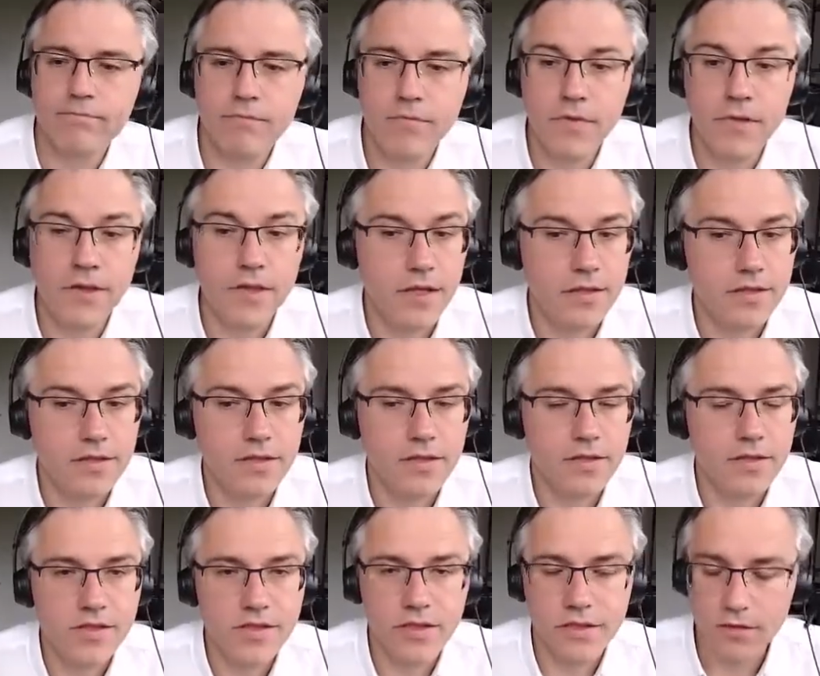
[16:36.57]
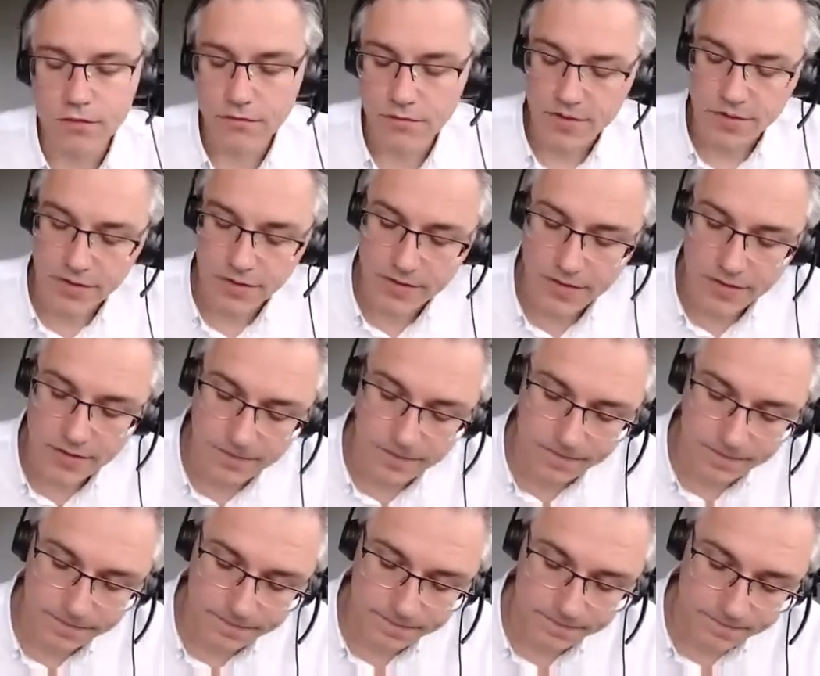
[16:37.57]
debt securities,
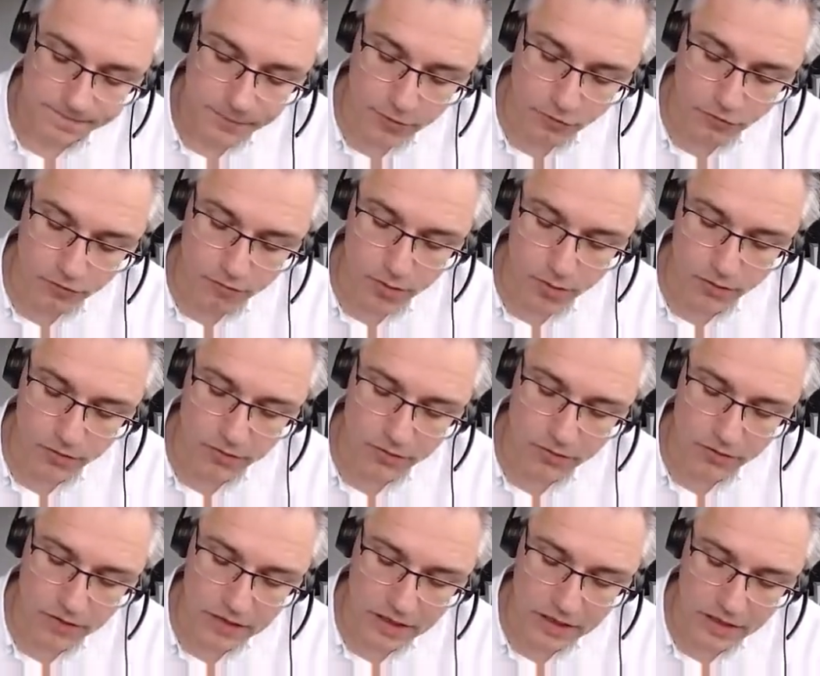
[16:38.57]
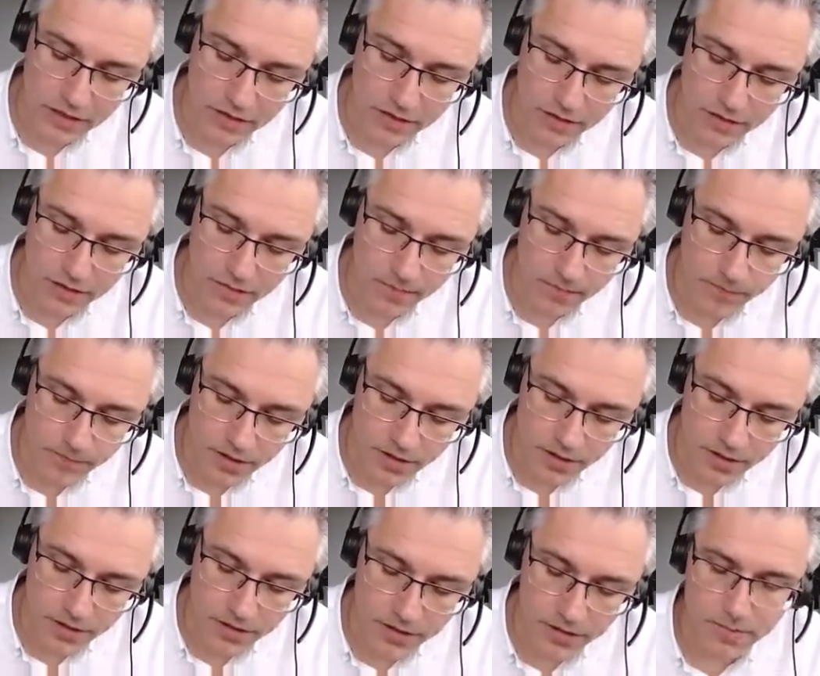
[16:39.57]
of bonds in
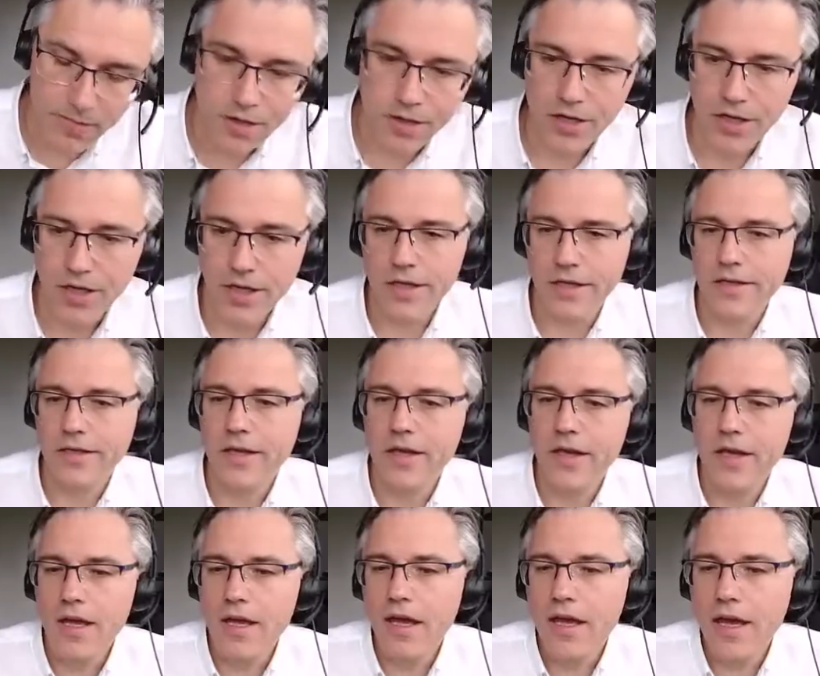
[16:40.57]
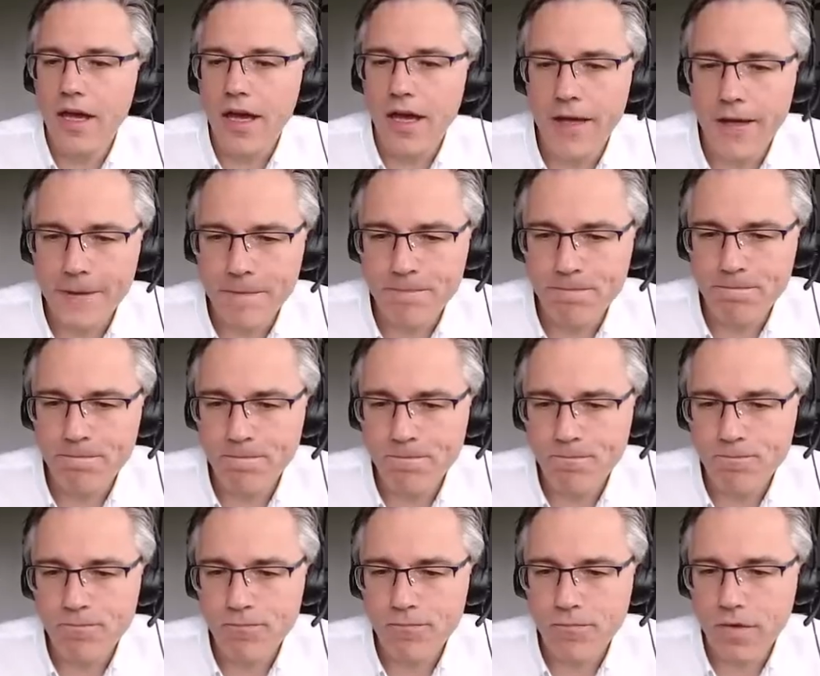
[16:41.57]
the market.
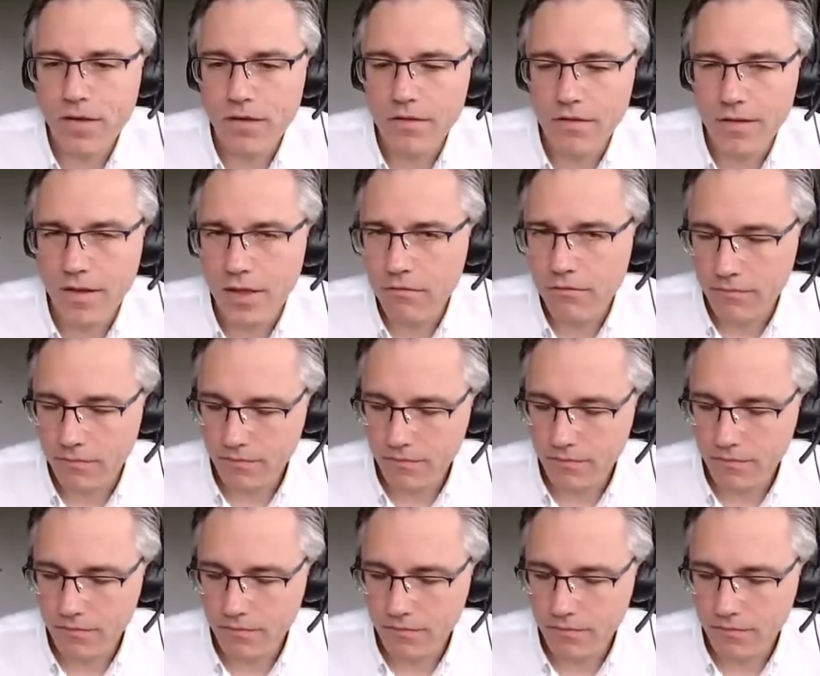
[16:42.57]
Now,